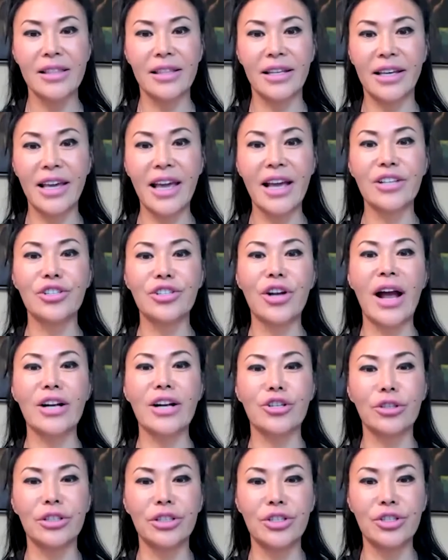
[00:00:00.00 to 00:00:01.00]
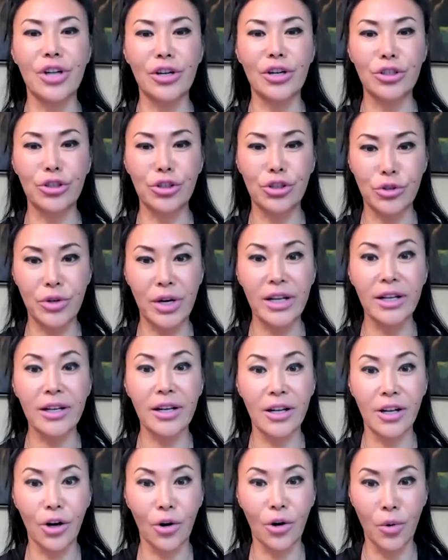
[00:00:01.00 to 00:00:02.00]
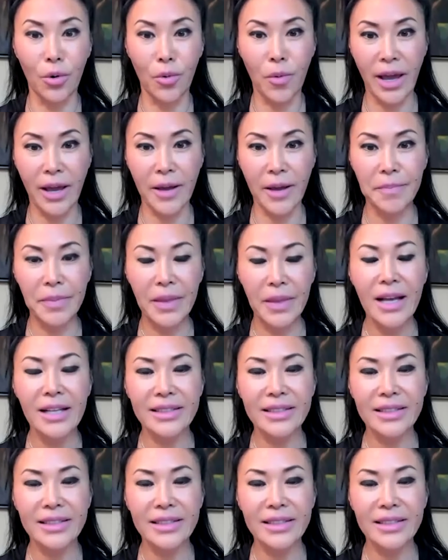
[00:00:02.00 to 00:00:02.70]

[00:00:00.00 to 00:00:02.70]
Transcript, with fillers: the cancer actually starts to shrink and go away.